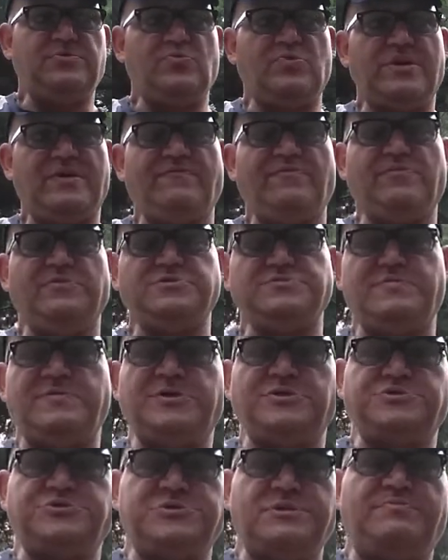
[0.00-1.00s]
Whatever is
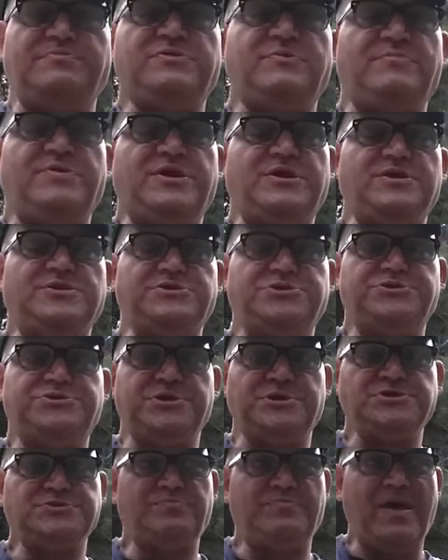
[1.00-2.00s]
being shipped to me is
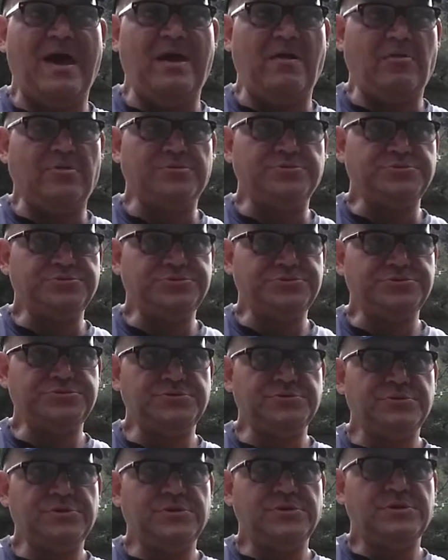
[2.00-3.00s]
6 pounds,